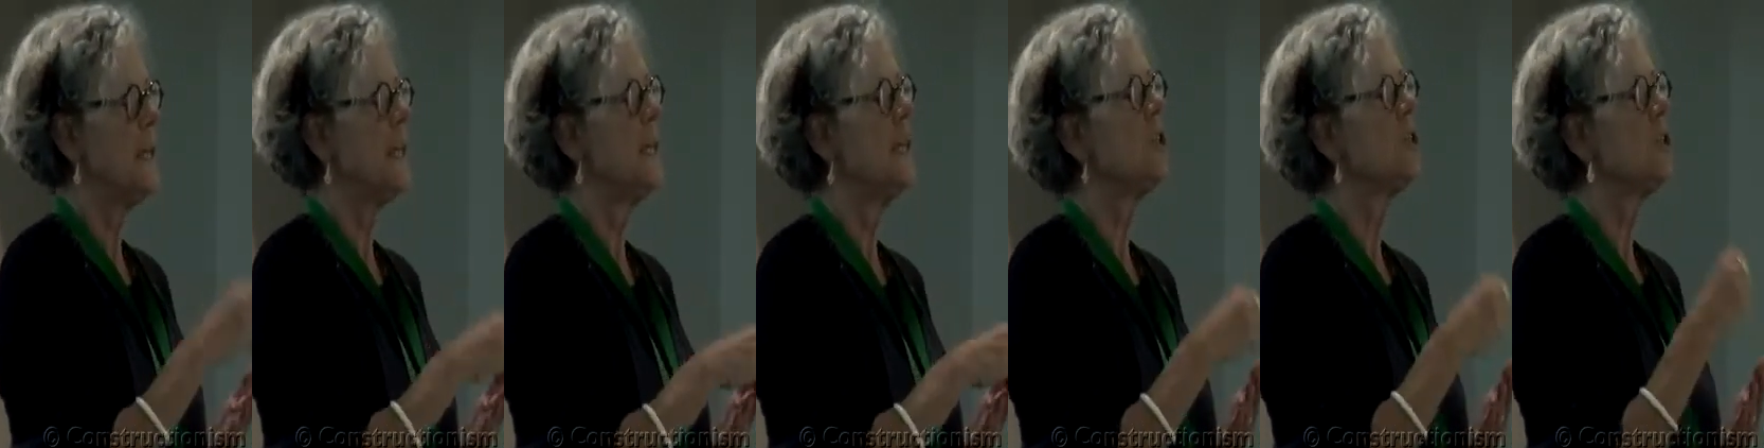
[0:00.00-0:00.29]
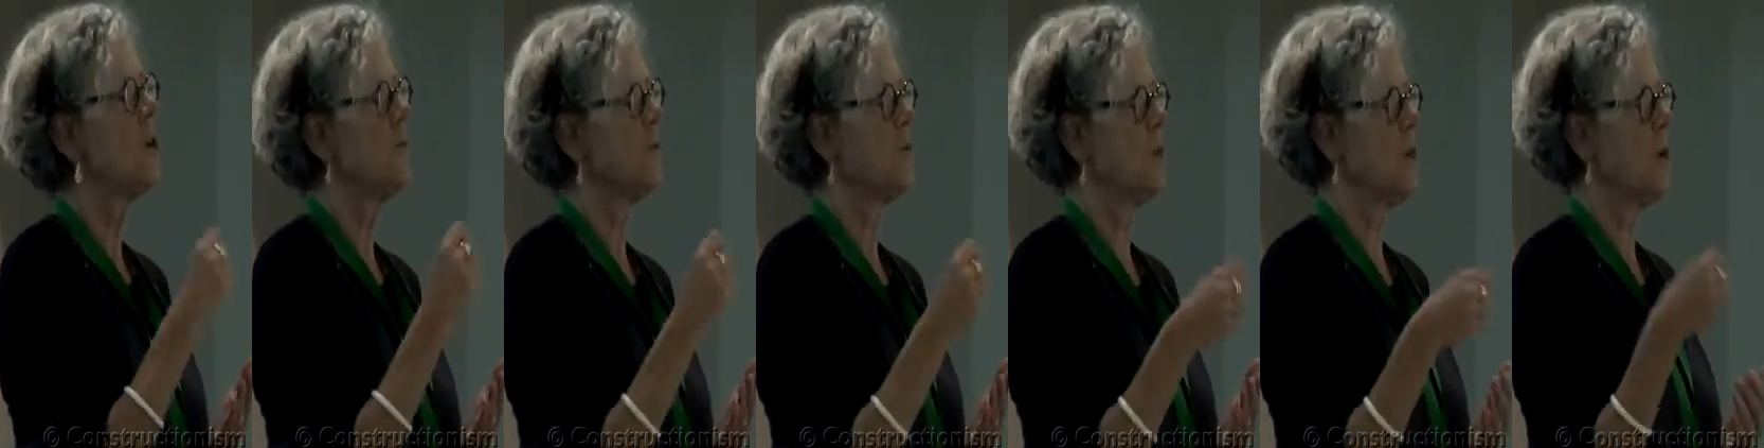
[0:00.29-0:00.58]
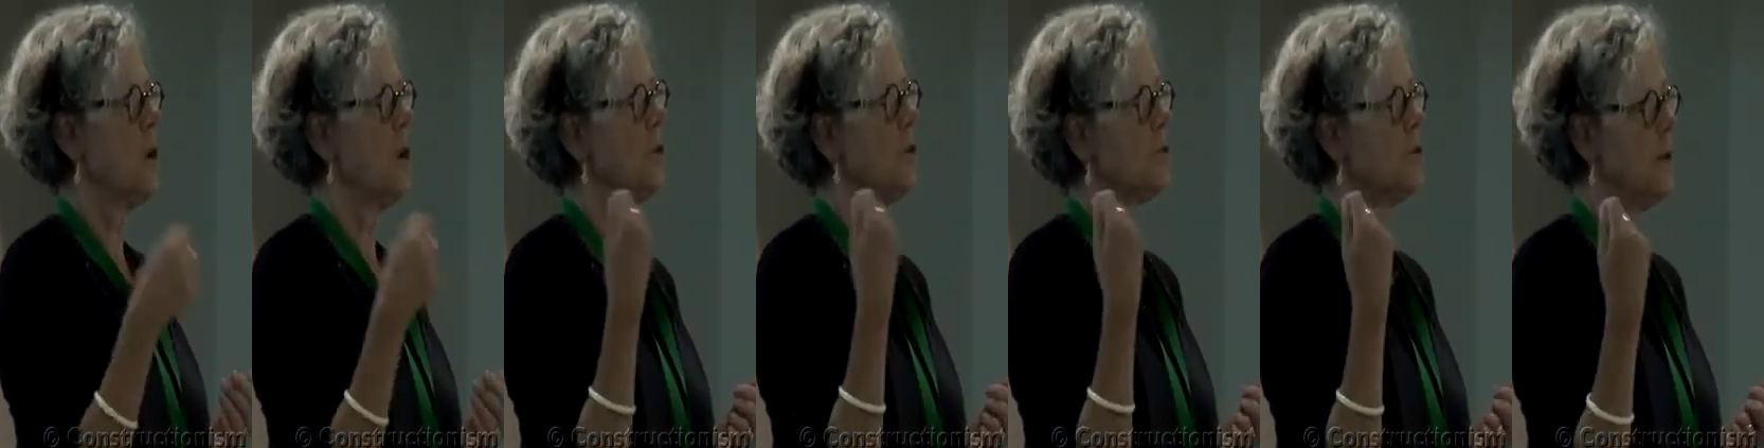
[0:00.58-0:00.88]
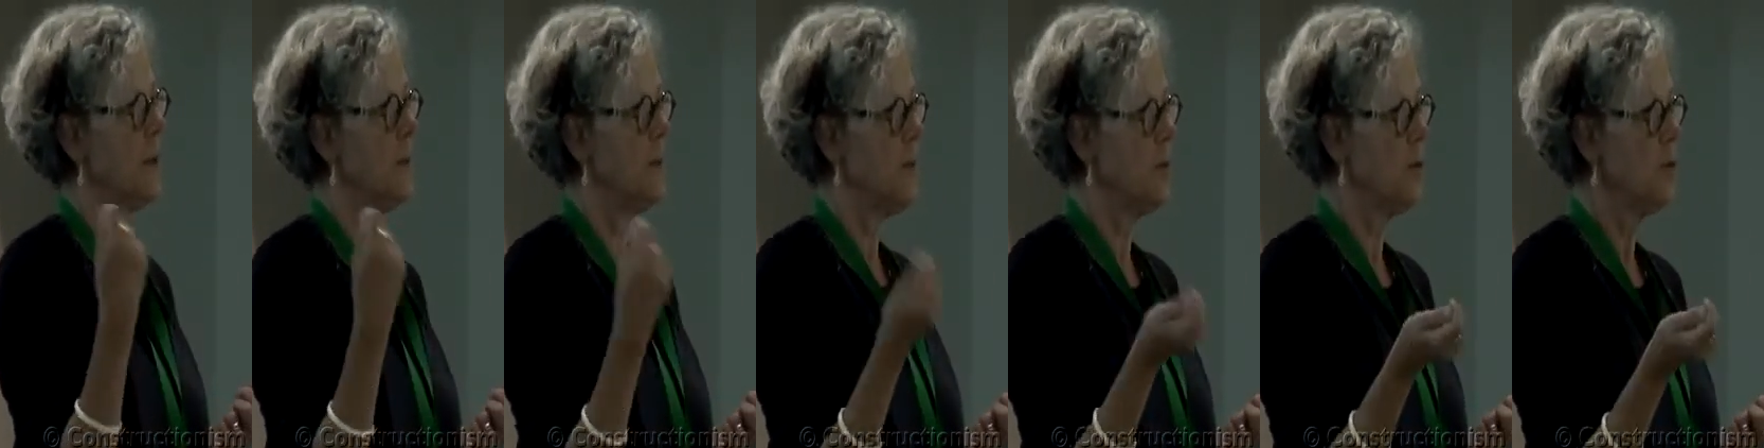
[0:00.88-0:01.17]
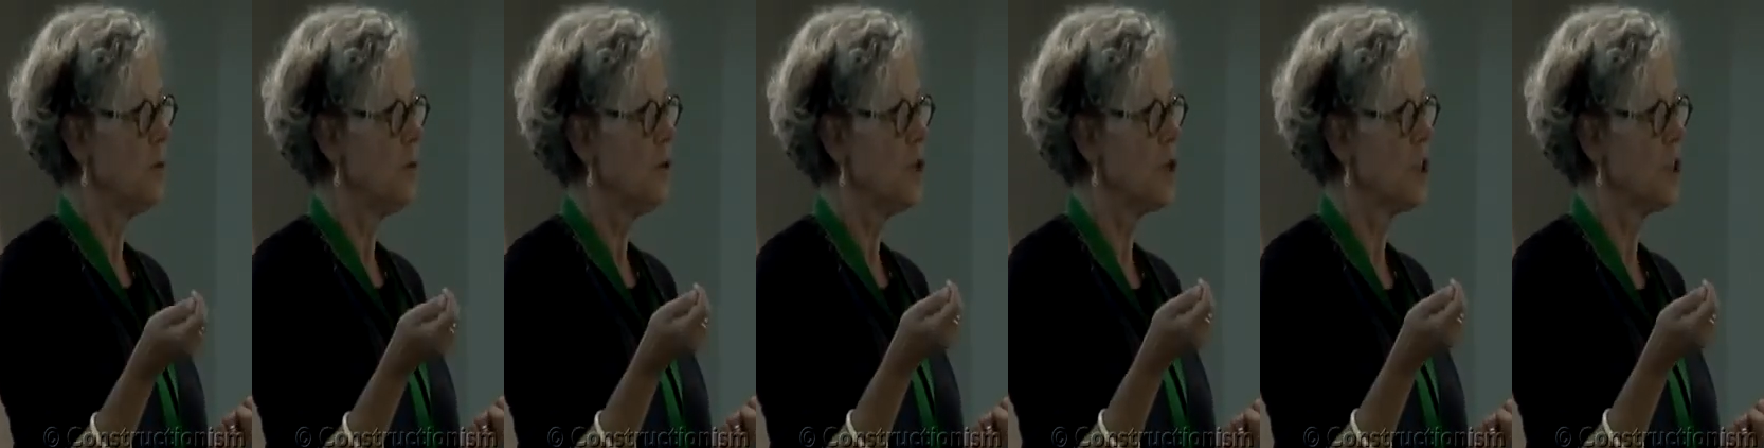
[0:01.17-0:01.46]
each of the
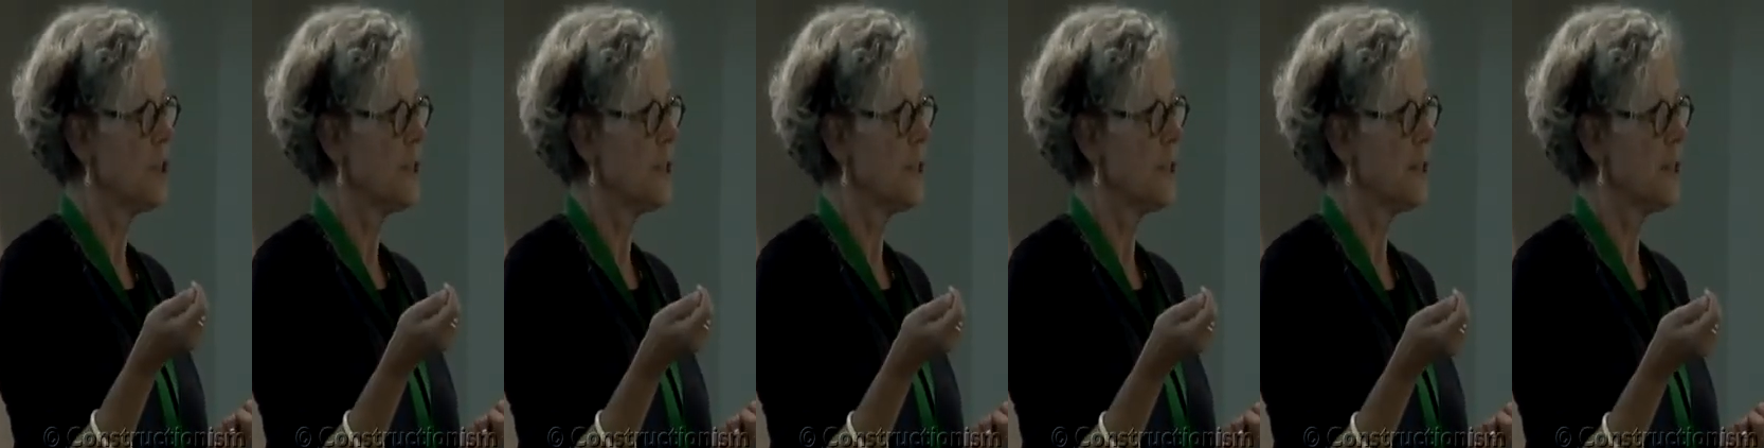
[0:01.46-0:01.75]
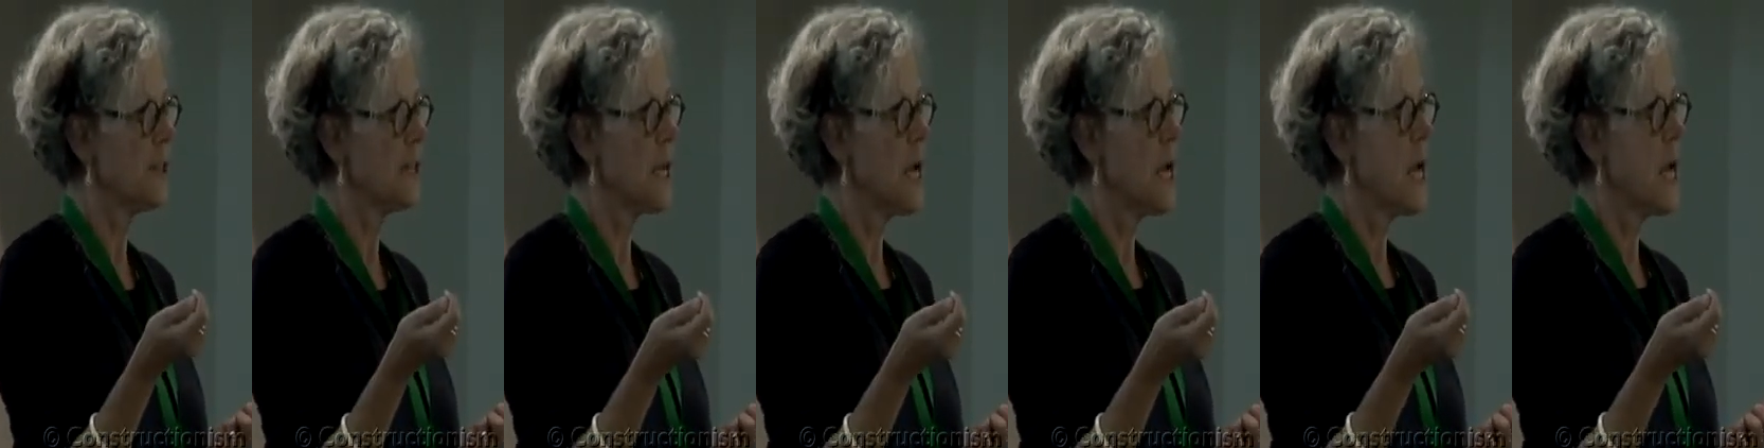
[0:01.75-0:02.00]
contributions.